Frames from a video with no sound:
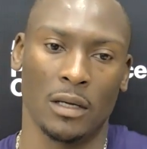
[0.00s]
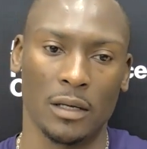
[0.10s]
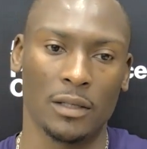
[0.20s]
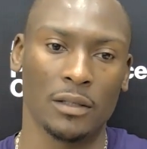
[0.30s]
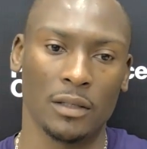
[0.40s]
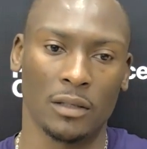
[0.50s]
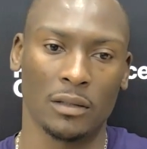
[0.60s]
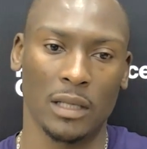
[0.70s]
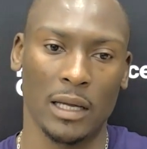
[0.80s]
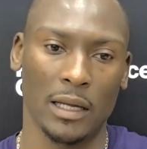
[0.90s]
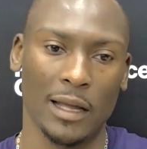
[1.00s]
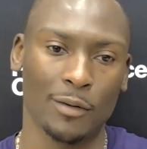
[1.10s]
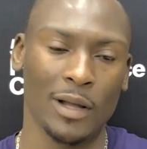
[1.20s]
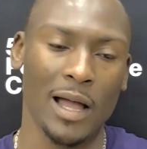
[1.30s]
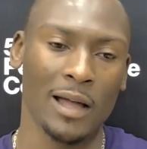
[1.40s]
Uh, you know, like I
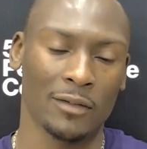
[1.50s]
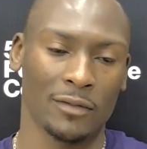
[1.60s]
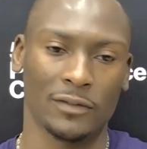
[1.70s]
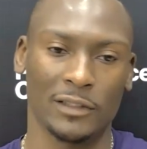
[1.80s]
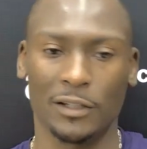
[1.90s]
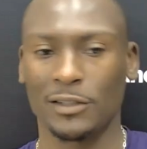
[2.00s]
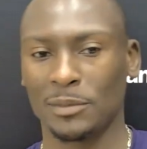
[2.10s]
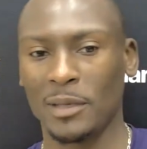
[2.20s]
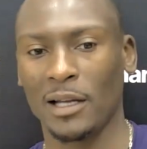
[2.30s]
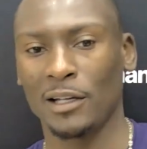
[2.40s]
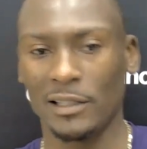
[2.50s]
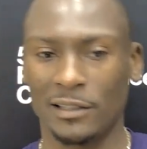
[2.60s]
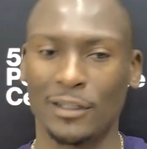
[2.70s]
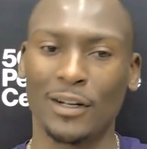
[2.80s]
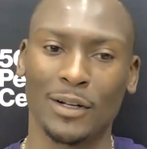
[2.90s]
will have tears, but
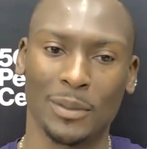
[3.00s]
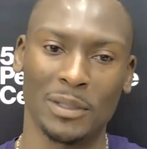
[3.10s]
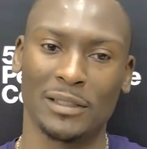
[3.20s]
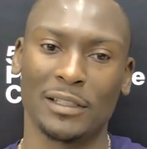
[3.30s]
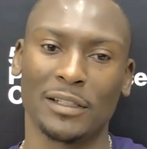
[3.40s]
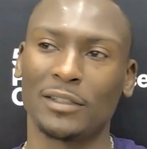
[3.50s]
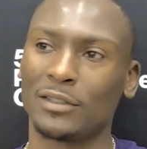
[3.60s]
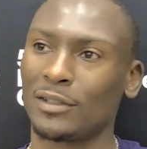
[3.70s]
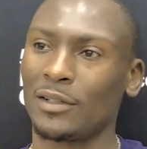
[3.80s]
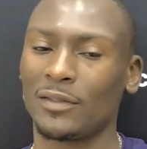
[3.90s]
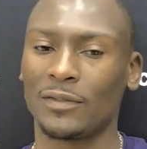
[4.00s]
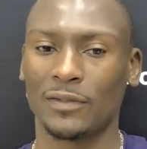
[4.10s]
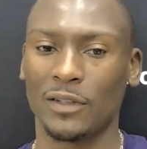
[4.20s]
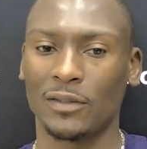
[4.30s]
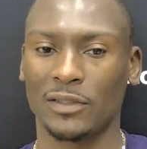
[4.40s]
it's not going to be tears of,
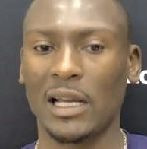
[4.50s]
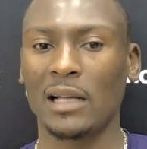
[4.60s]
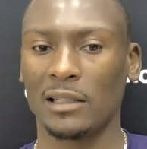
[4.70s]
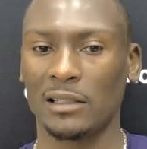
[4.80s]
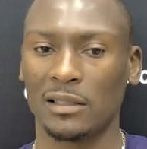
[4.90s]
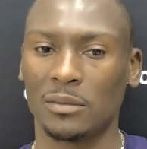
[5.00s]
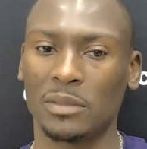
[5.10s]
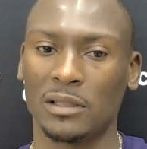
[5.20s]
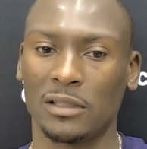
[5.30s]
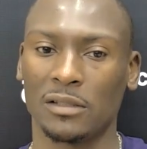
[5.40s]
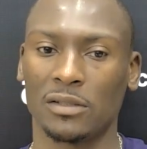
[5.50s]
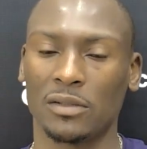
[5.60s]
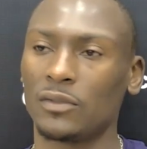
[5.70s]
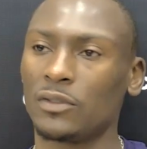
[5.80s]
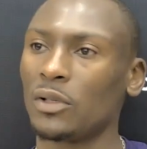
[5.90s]
of sadness. It'll be tears
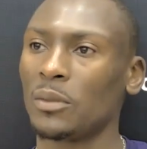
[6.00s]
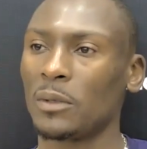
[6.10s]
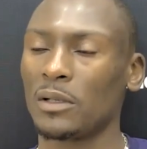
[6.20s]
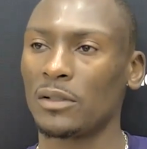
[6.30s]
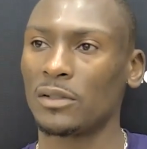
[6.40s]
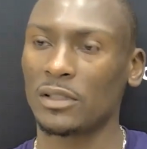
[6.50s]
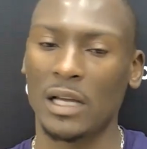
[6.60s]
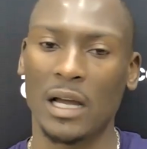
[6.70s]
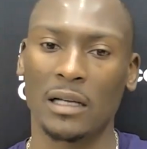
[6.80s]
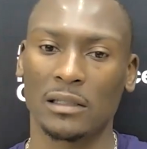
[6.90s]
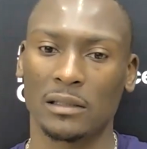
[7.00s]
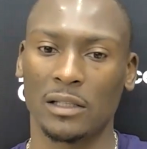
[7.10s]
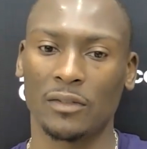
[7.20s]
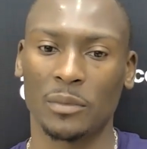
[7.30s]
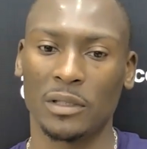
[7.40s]
of joy because God has
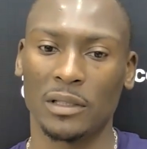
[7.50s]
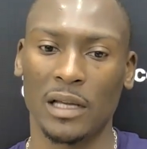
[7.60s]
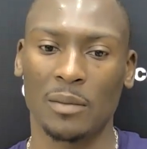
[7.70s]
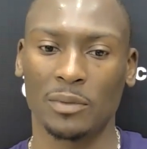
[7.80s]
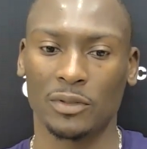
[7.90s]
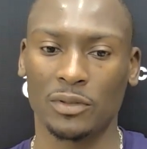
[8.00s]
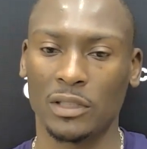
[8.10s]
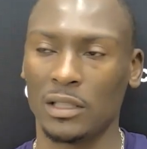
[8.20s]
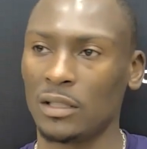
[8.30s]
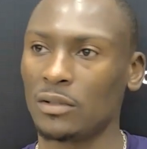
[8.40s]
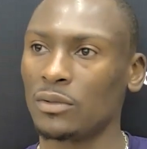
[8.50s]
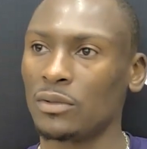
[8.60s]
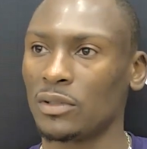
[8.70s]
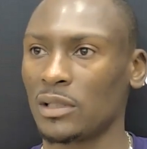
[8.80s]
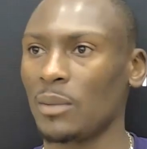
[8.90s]
given me the opportunity to do
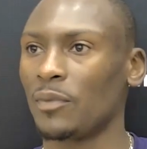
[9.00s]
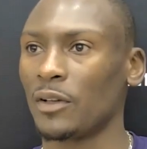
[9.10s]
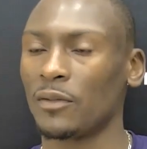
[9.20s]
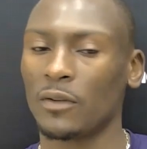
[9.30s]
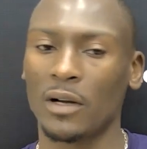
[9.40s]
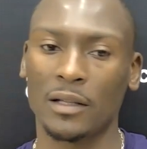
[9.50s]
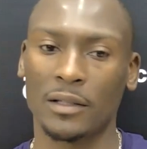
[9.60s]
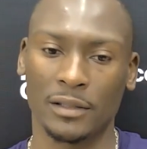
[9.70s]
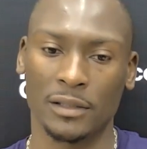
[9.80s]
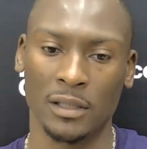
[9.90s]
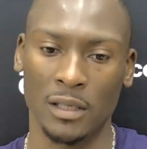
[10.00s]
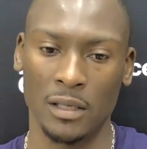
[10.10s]
something for others,